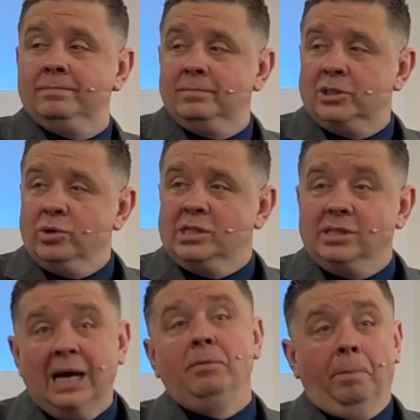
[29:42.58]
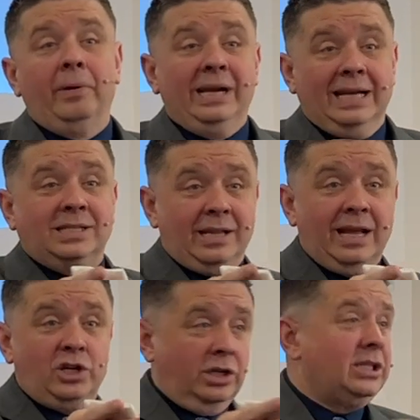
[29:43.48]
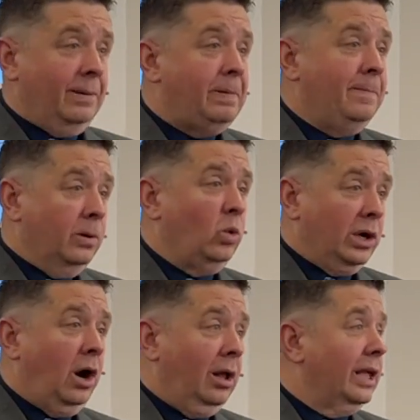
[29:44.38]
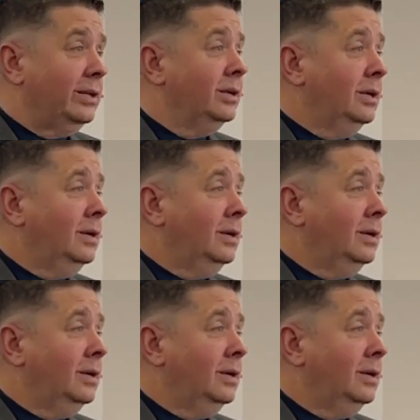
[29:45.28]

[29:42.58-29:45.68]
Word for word: So it's double predestination, some people will call it.